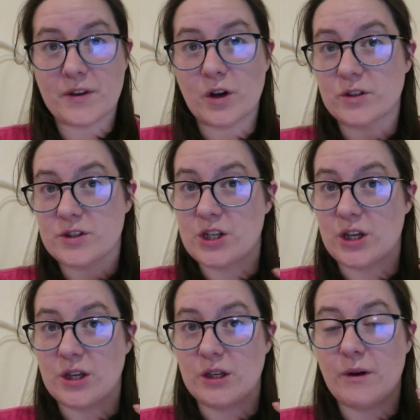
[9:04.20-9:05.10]
on
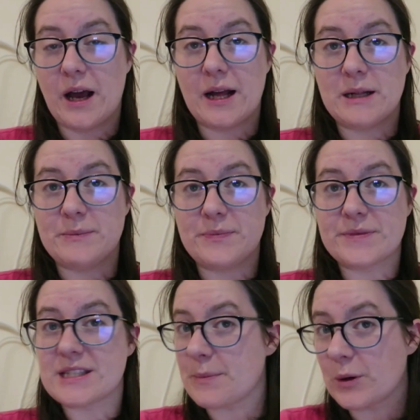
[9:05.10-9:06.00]
to
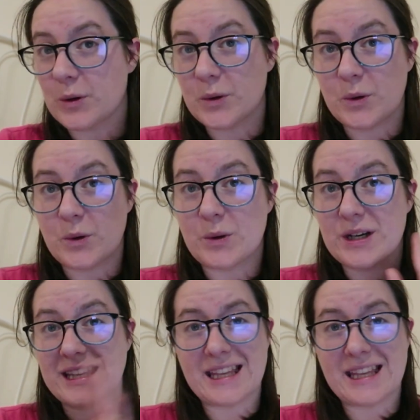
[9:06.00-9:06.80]
typical